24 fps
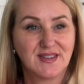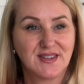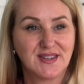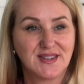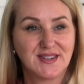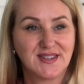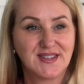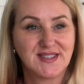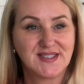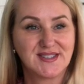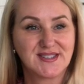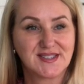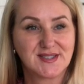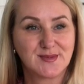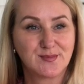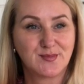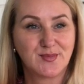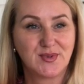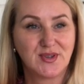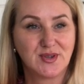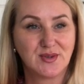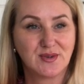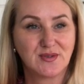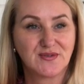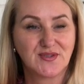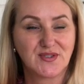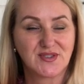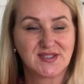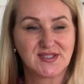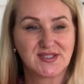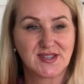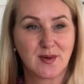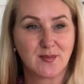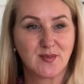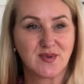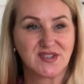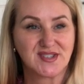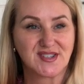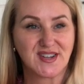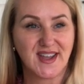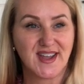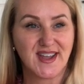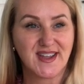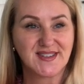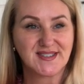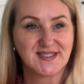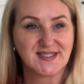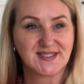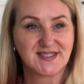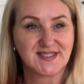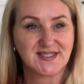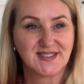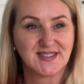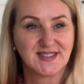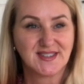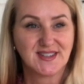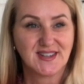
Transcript: these beautiful summer days,